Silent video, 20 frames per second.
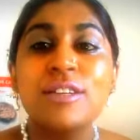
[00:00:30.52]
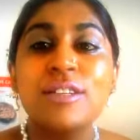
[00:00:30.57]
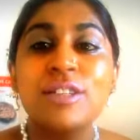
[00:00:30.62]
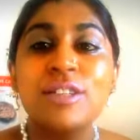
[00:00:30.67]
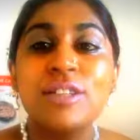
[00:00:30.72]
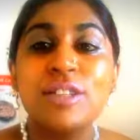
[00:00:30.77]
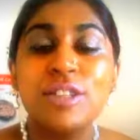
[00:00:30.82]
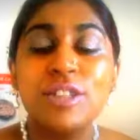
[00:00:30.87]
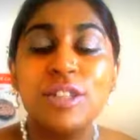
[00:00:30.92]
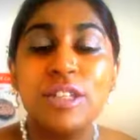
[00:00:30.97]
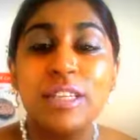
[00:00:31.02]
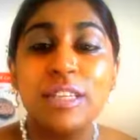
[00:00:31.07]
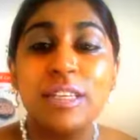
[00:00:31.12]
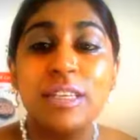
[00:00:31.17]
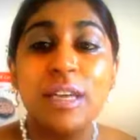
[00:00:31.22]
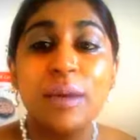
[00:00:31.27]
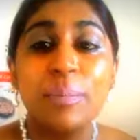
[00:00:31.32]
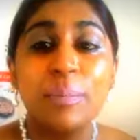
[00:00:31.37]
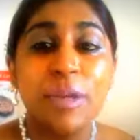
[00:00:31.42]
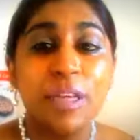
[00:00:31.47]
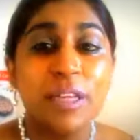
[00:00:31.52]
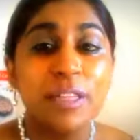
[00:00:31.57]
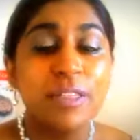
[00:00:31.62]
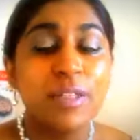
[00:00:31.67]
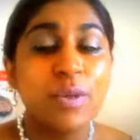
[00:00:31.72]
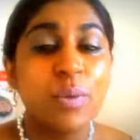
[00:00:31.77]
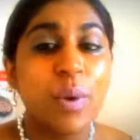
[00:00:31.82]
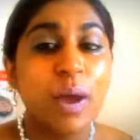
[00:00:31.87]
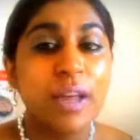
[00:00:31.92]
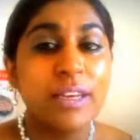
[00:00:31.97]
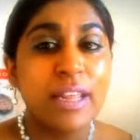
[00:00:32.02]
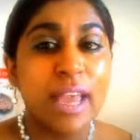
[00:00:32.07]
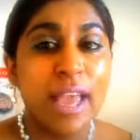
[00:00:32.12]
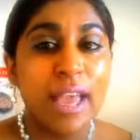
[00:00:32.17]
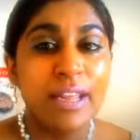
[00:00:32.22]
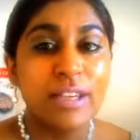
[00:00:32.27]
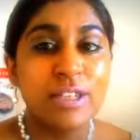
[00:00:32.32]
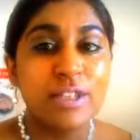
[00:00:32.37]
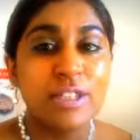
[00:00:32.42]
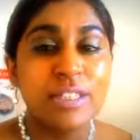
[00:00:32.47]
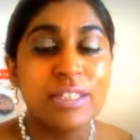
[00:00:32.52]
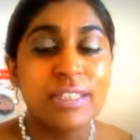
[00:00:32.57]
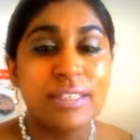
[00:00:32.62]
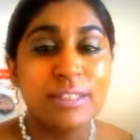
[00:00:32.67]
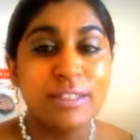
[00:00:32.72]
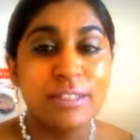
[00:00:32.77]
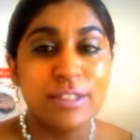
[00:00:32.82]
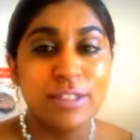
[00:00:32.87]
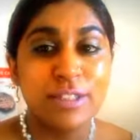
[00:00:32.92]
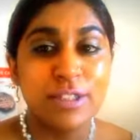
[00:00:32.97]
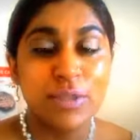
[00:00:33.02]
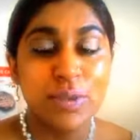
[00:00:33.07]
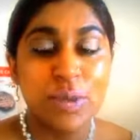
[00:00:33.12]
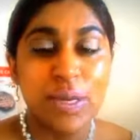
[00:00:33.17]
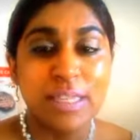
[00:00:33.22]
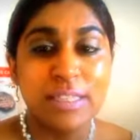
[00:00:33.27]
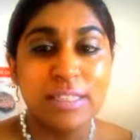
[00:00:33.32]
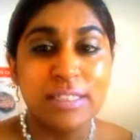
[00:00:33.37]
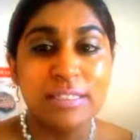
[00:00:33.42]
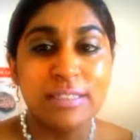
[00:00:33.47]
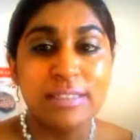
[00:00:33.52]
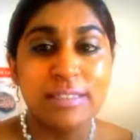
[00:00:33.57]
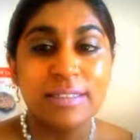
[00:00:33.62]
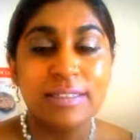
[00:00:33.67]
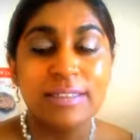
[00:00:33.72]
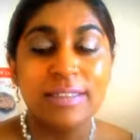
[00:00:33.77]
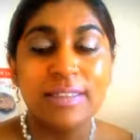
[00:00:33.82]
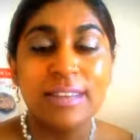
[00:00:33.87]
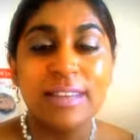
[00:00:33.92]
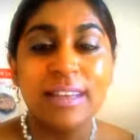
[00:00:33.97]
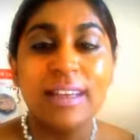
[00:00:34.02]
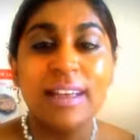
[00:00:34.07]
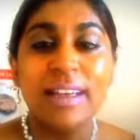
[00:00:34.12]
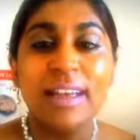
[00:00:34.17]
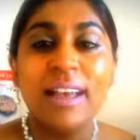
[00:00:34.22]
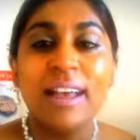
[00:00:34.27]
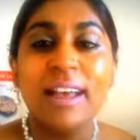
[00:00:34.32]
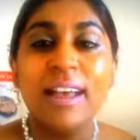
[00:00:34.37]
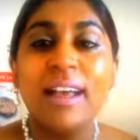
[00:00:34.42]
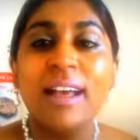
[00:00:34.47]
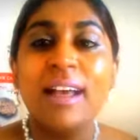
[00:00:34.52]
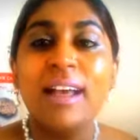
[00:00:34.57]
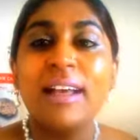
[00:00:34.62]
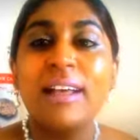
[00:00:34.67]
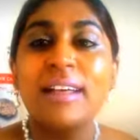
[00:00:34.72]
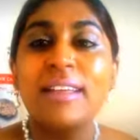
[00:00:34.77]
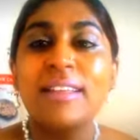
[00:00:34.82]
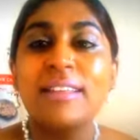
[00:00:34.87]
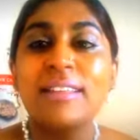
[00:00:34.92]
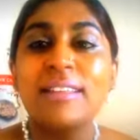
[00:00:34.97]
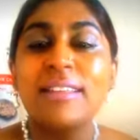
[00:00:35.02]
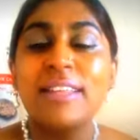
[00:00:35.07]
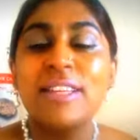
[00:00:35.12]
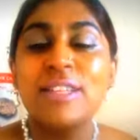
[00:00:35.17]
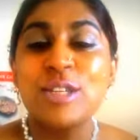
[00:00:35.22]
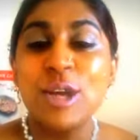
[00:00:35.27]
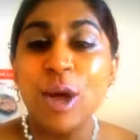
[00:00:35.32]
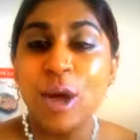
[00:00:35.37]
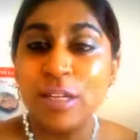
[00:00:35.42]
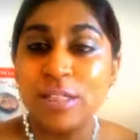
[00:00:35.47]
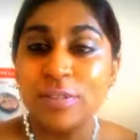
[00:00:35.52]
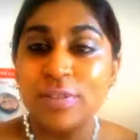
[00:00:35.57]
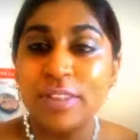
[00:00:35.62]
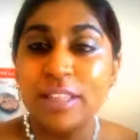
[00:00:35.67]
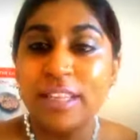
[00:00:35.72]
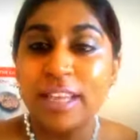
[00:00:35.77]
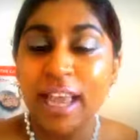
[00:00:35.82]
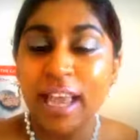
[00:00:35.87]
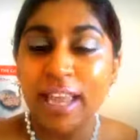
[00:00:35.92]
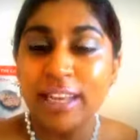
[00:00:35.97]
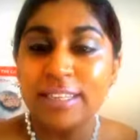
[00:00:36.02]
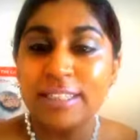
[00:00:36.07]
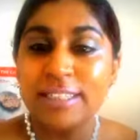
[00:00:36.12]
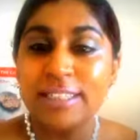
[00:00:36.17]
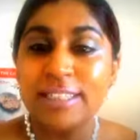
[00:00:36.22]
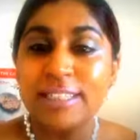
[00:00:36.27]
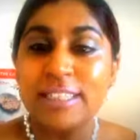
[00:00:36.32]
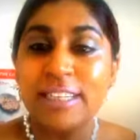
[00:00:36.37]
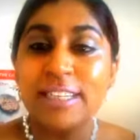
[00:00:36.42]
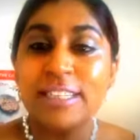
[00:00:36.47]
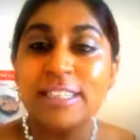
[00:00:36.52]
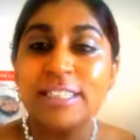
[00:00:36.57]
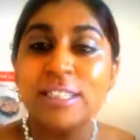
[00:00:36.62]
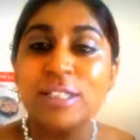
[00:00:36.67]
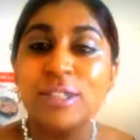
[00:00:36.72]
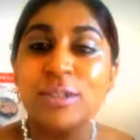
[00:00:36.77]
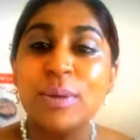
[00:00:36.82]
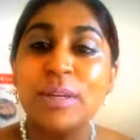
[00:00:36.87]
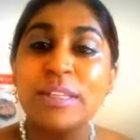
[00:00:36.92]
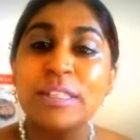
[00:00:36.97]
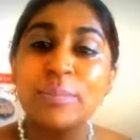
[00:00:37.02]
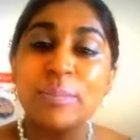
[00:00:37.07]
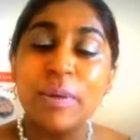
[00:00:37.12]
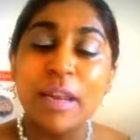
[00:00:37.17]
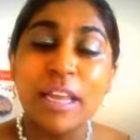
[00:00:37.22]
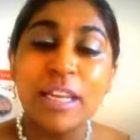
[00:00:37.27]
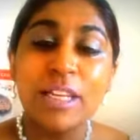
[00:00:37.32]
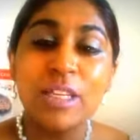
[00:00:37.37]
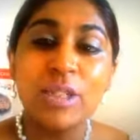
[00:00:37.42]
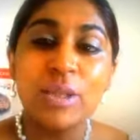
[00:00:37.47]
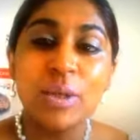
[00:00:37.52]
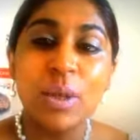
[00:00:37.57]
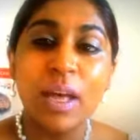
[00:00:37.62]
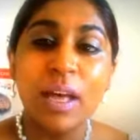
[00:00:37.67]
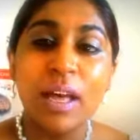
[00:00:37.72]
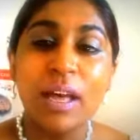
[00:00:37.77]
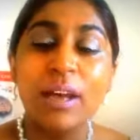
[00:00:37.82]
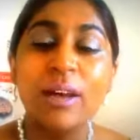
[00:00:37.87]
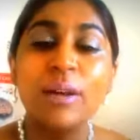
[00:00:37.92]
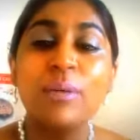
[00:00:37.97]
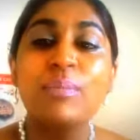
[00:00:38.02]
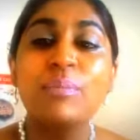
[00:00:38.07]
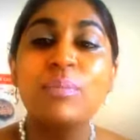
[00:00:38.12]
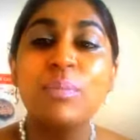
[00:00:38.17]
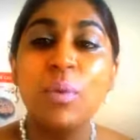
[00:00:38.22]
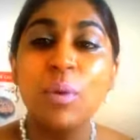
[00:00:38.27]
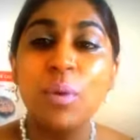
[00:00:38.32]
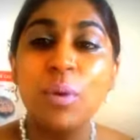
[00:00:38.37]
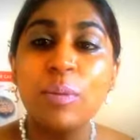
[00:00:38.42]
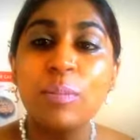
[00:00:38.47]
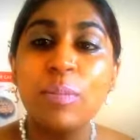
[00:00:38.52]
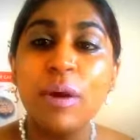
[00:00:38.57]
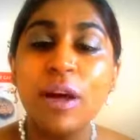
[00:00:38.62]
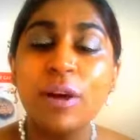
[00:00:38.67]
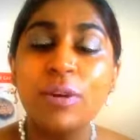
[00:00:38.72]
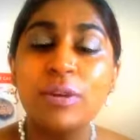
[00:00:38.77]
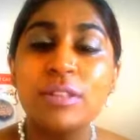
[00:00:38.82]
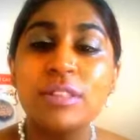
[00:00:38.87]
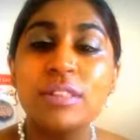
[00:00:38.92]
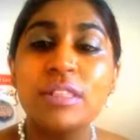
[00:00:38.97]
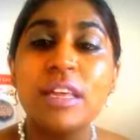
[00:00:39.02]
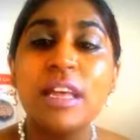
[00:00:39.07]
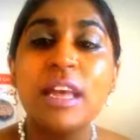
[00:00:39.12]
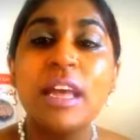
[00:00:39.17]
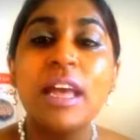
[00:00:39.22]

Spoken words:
She appears quite anxious and distressed. The task for the candidate is to explain to her more about